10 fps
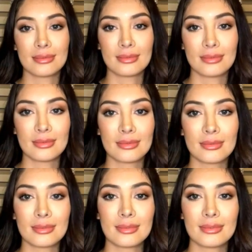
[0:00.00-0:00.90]

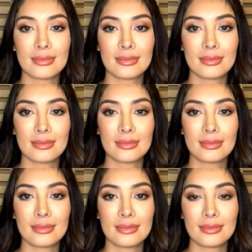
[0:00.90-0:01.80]

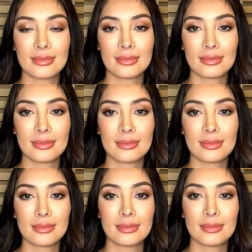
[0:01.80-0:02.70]

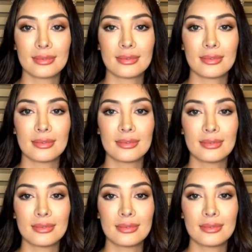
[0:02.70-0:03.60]
(silent)